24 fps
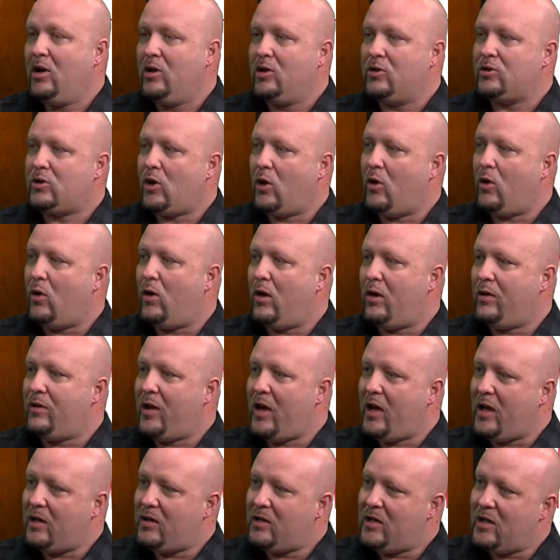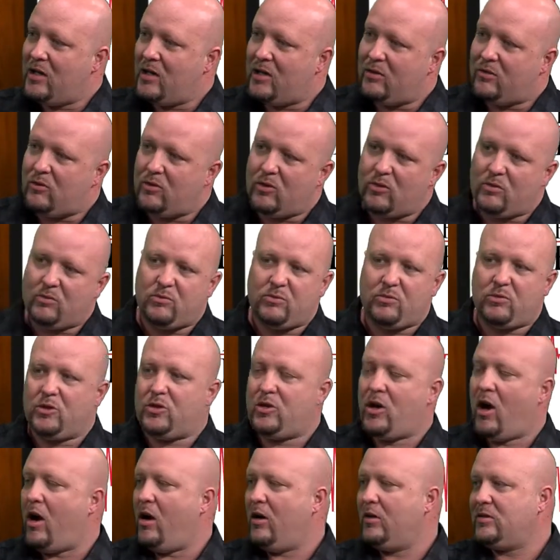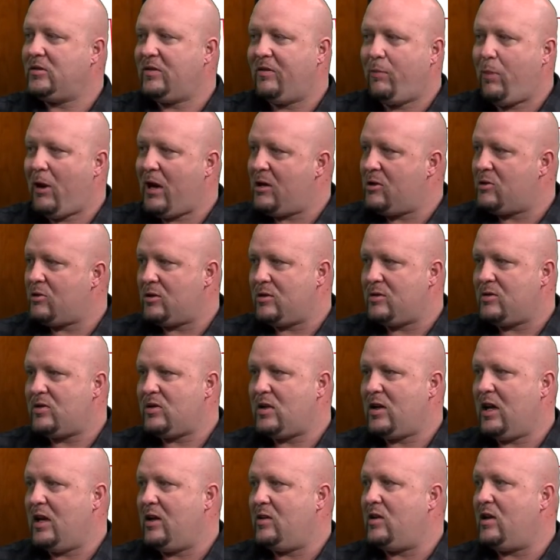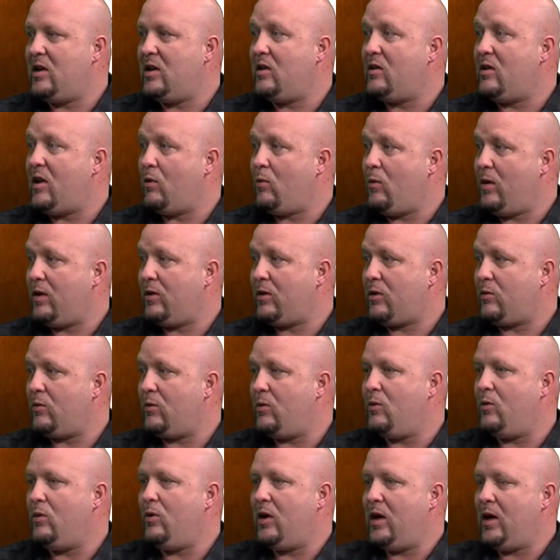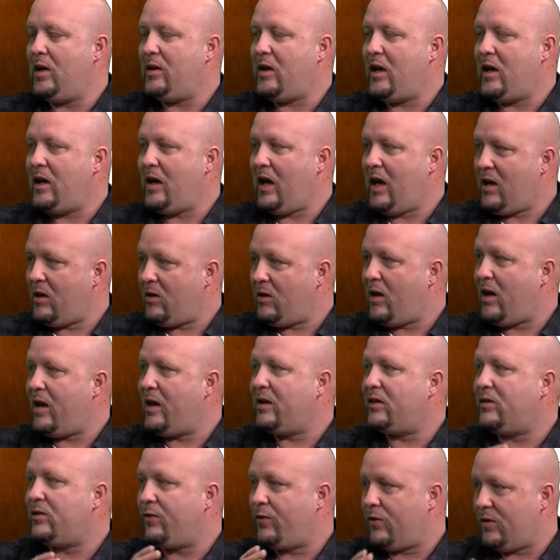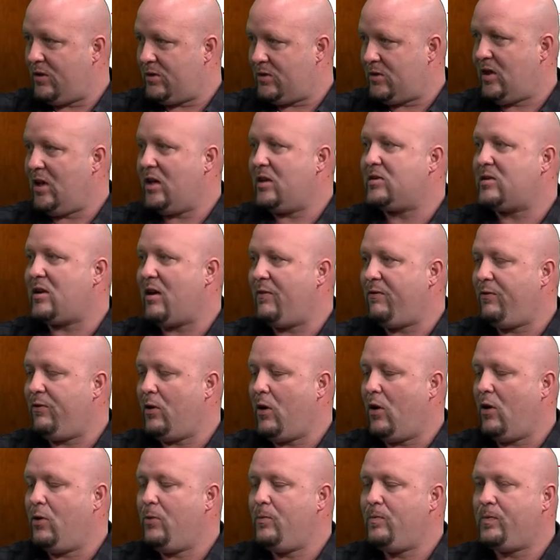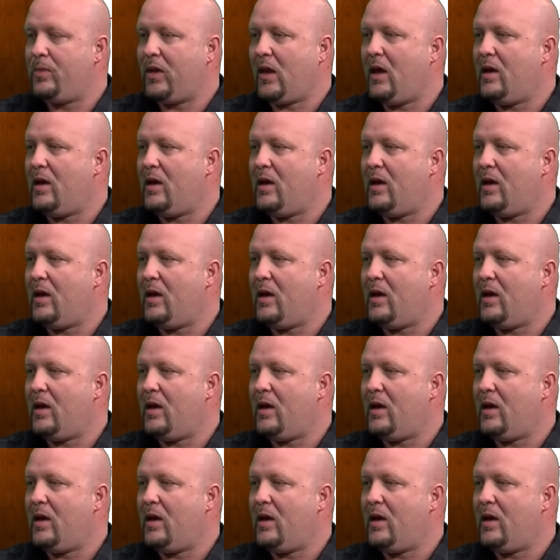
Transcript: So they did tons of patients and then they went through and they analyzed for the CSF flow